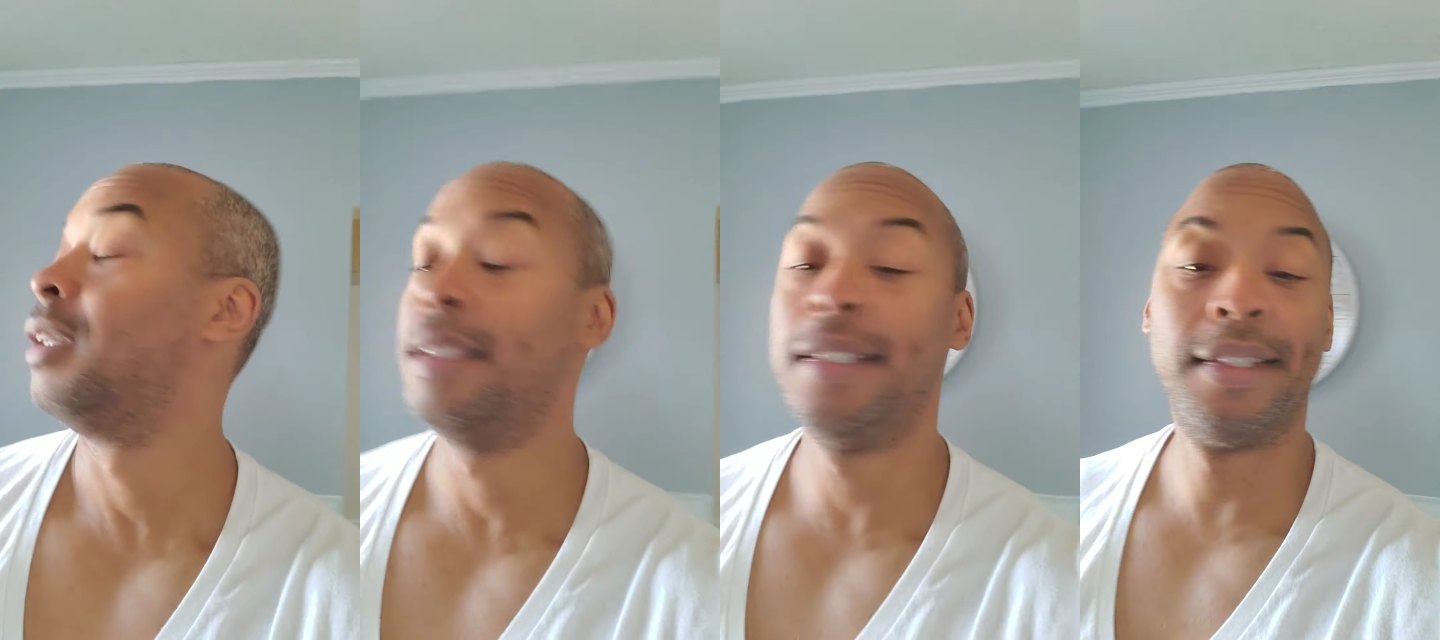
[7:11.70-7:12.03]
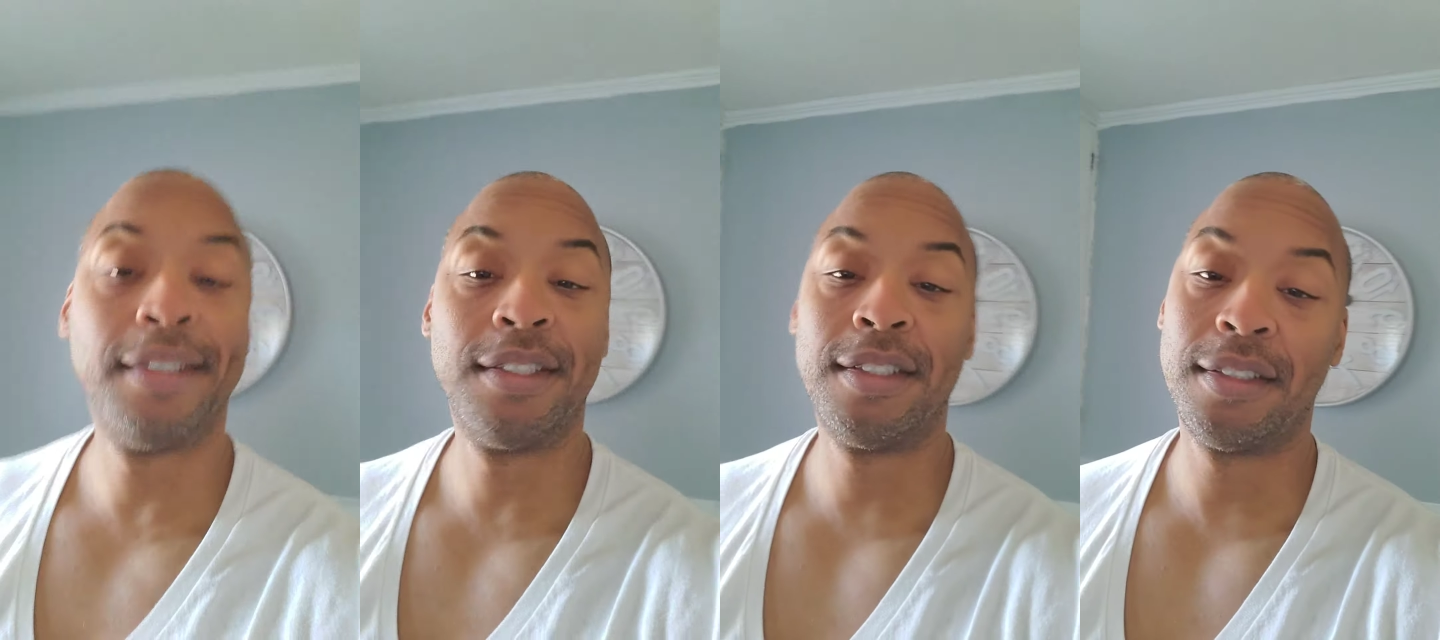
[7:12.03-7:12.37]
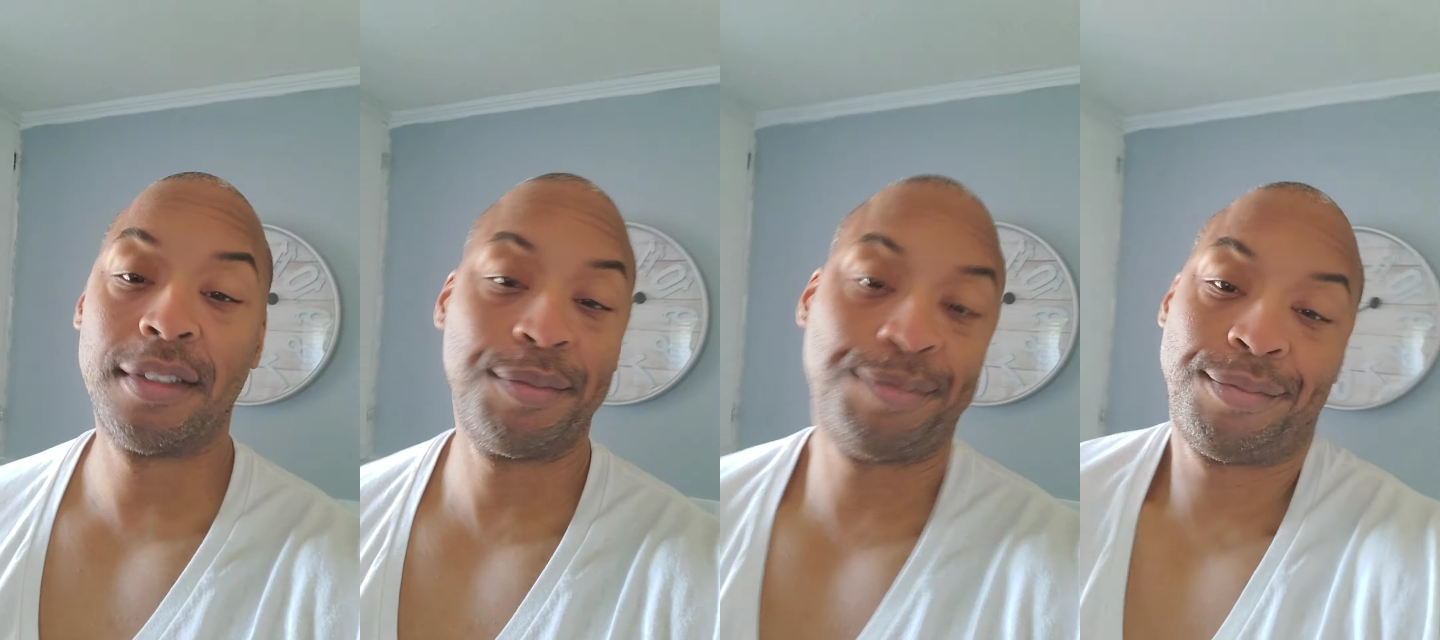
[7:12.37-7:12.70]
And
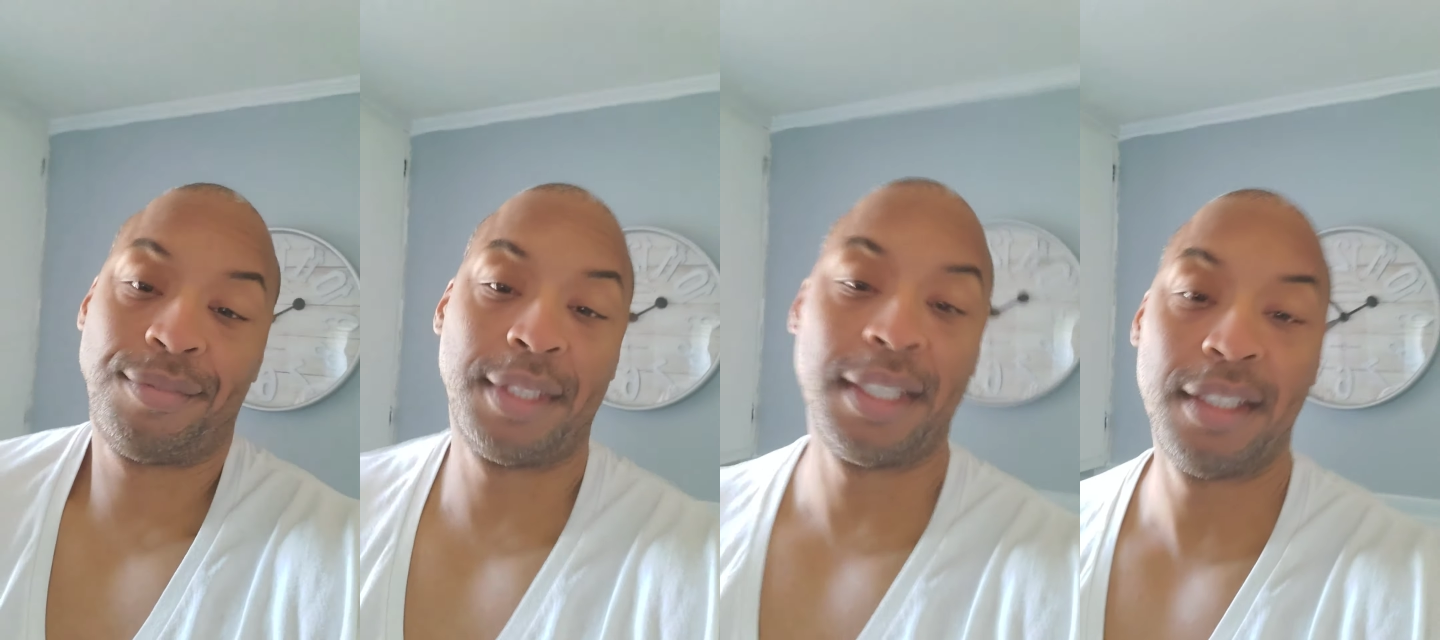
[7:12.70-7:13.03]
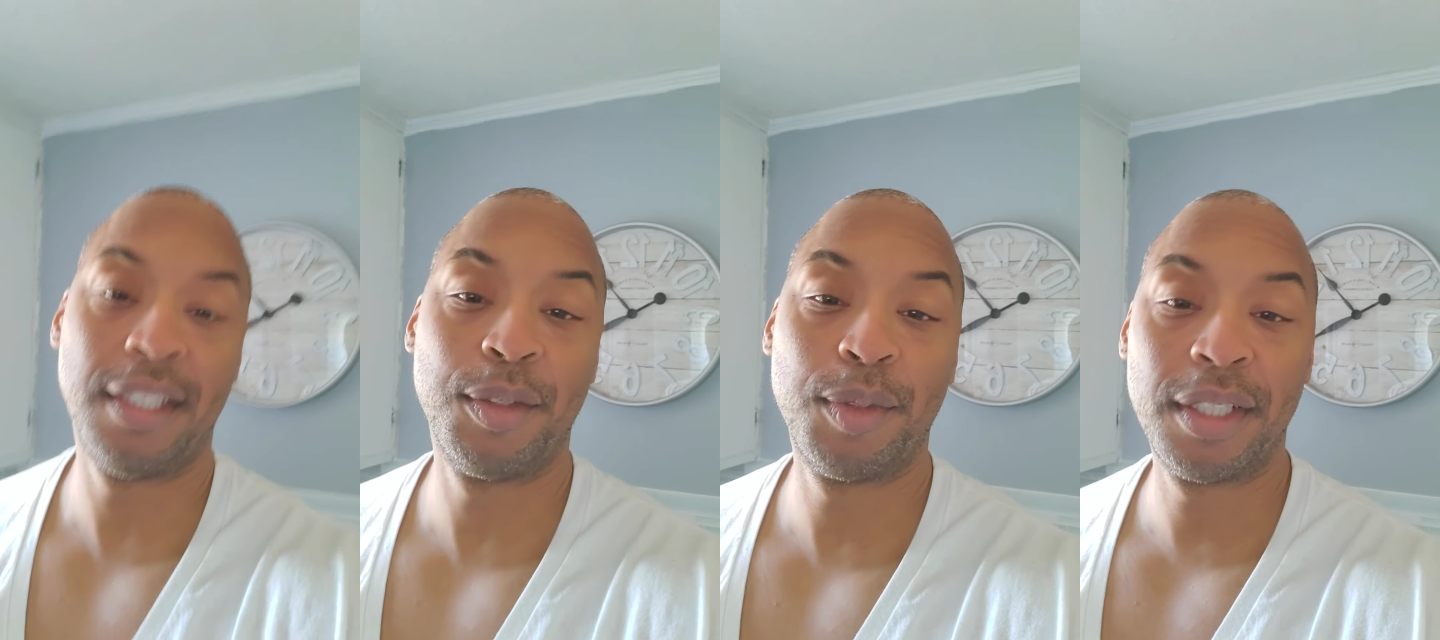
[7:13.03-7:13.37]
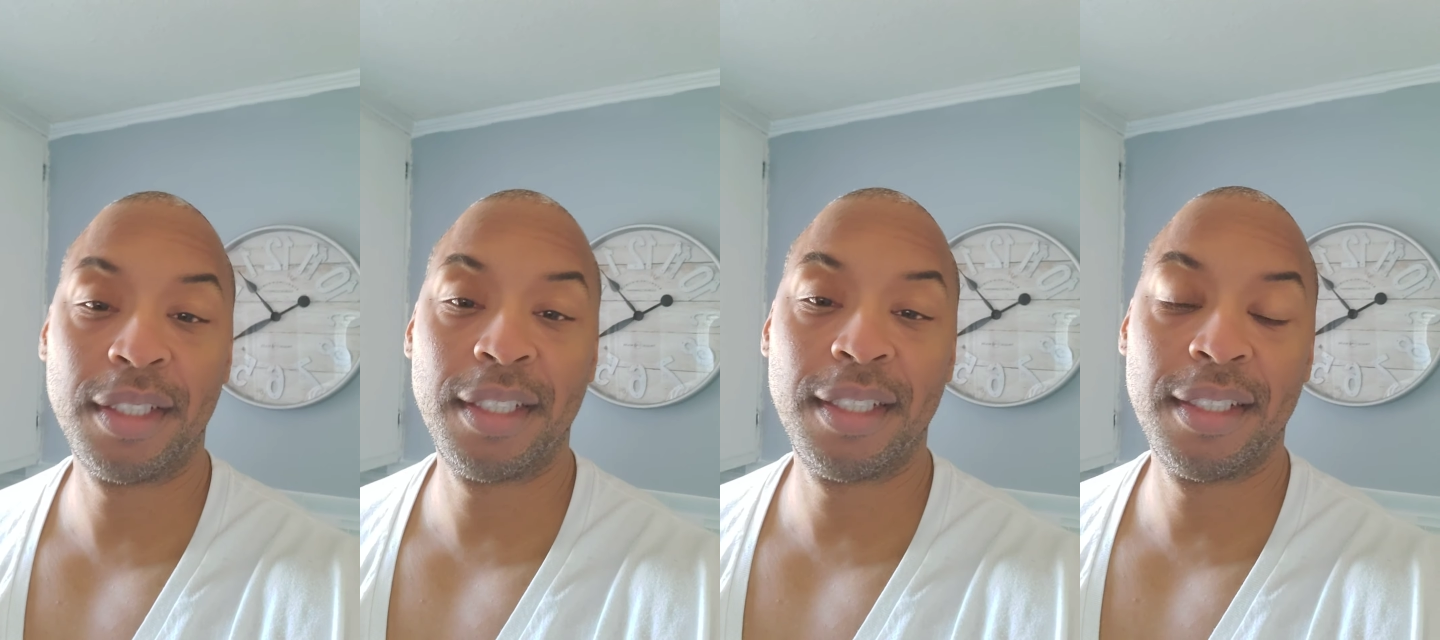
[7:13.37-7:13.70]
uh, it did what
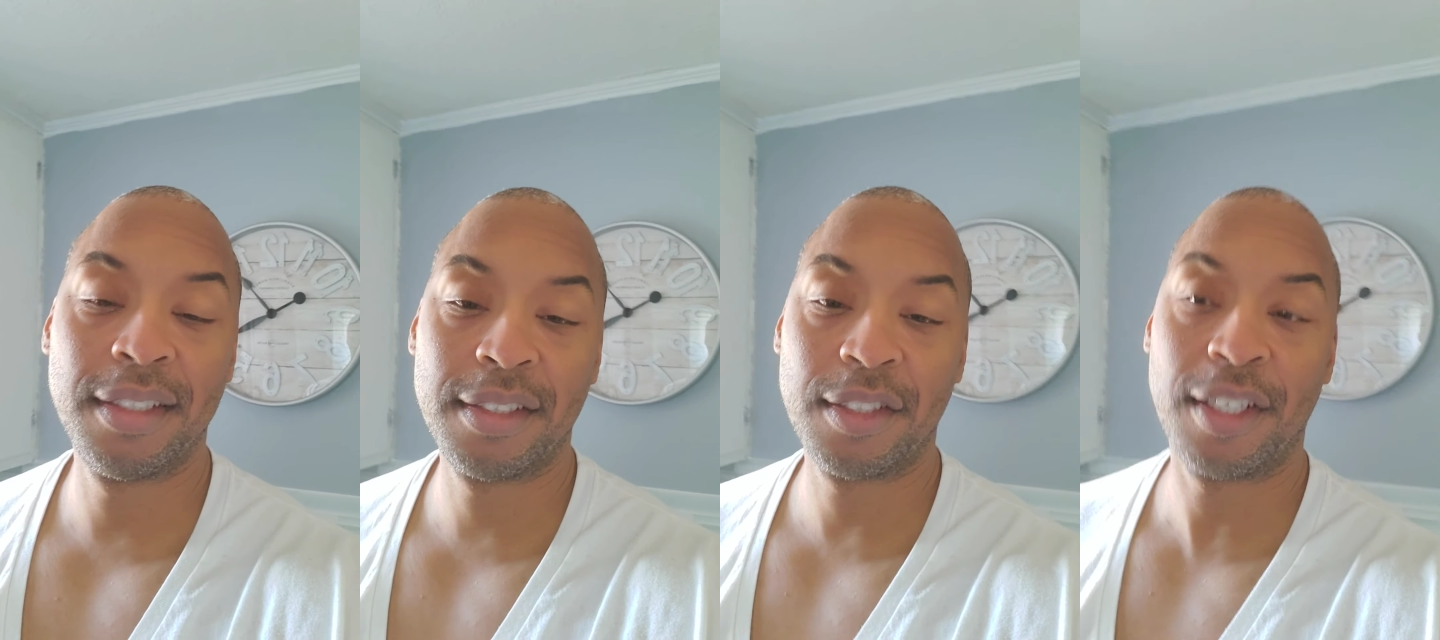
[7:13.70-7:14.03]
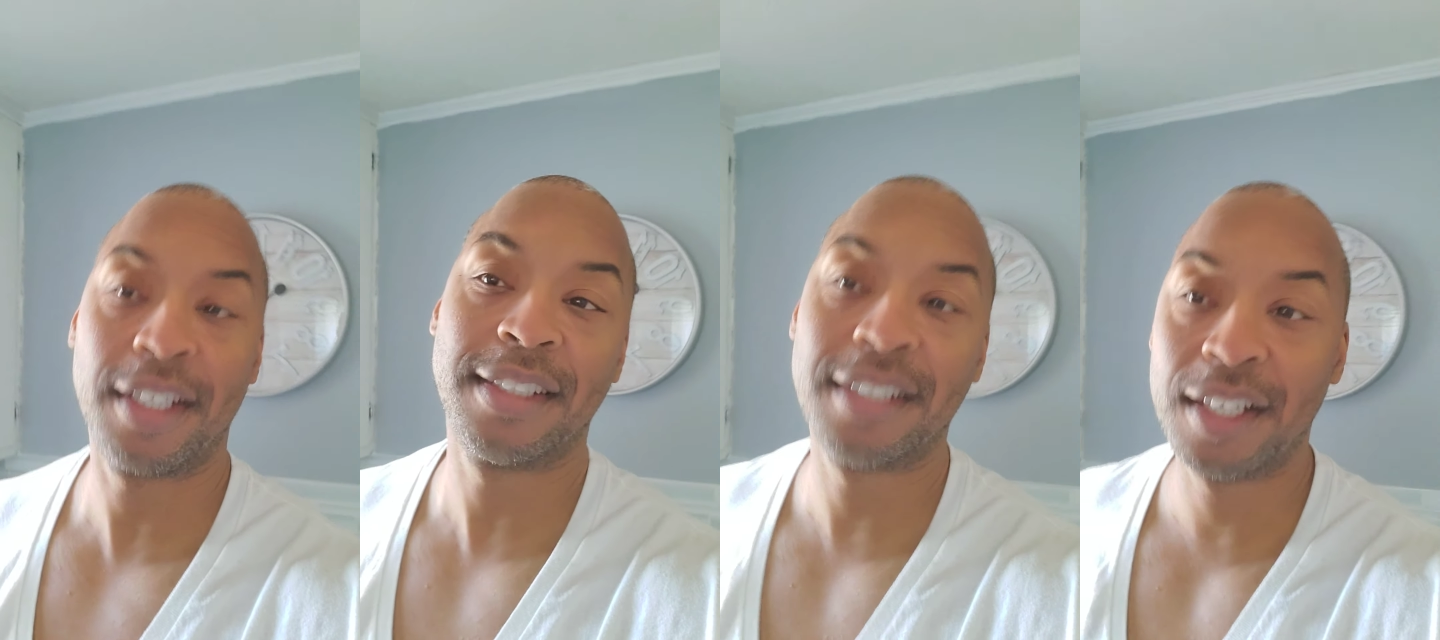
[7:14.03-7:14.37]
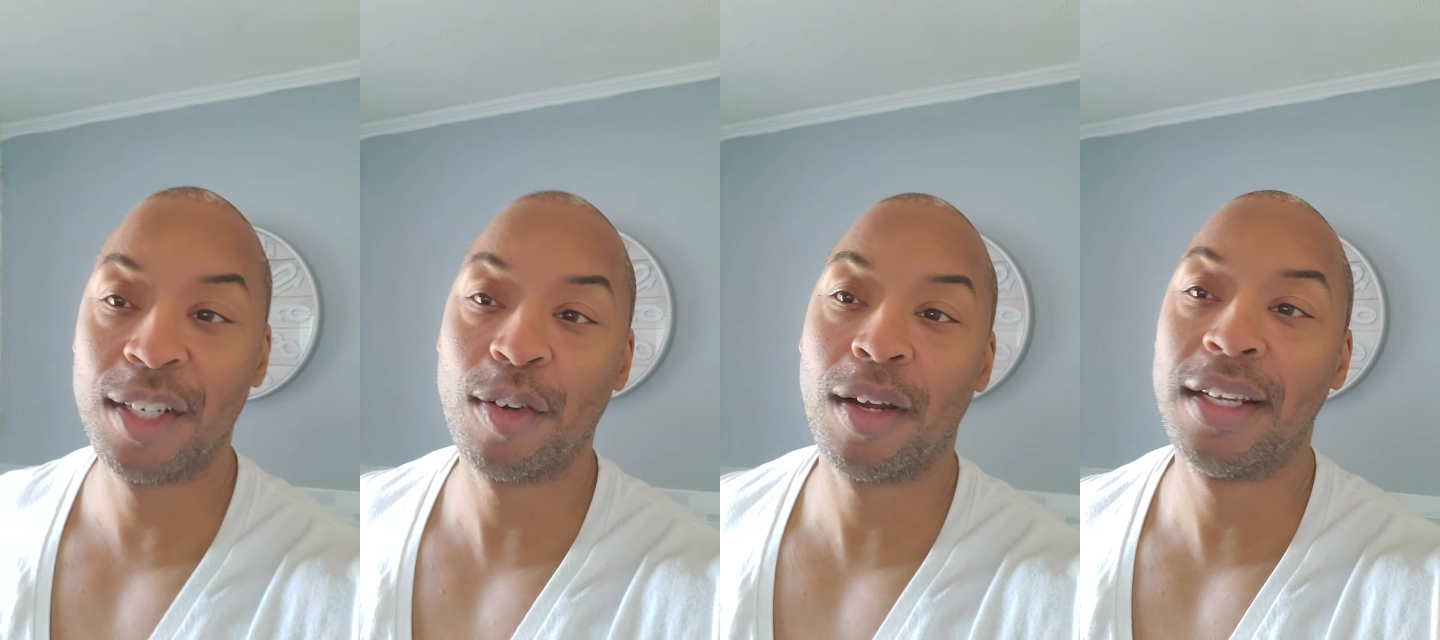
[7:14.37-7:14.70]
it did. So I guess I
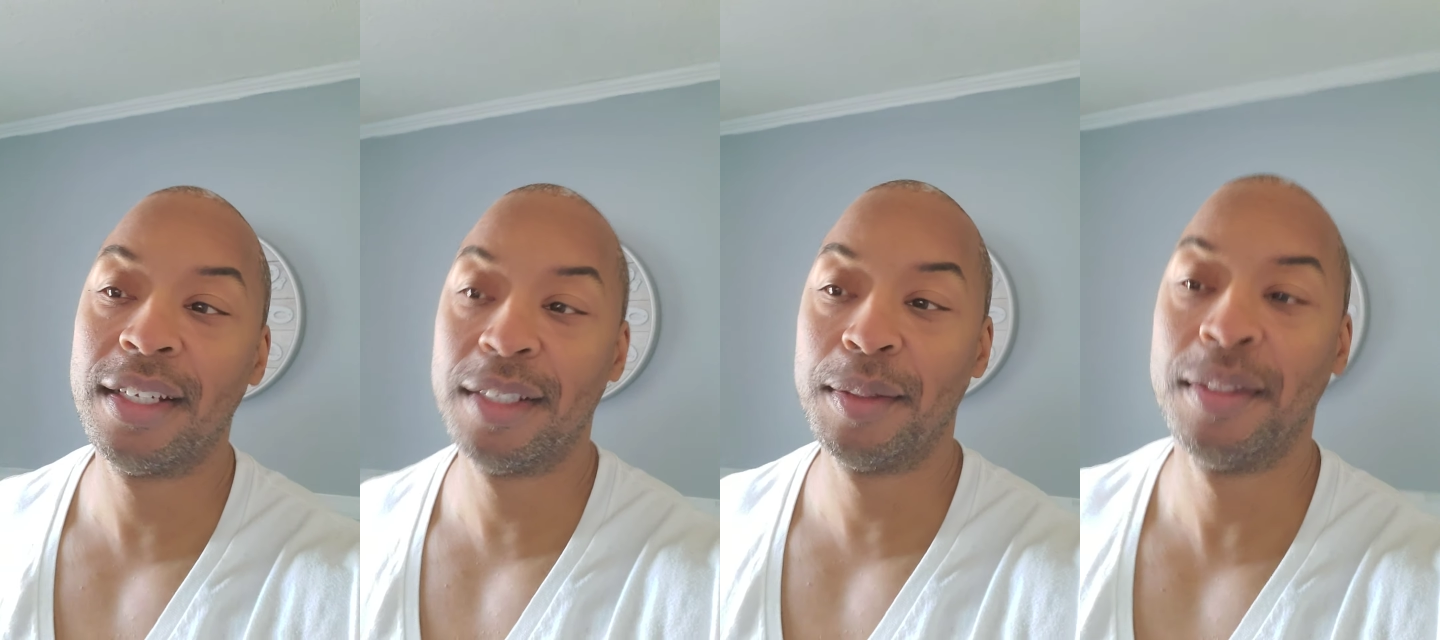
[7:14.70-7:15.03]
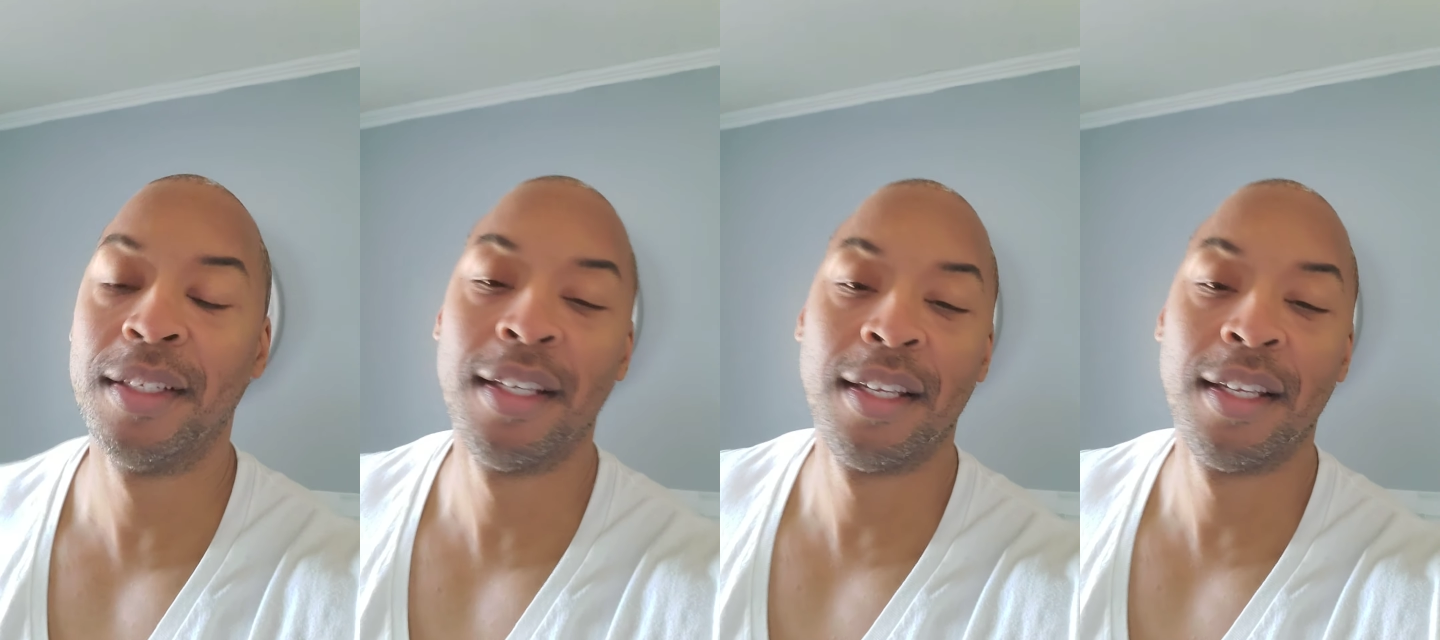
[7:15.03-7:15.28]
can go out here and,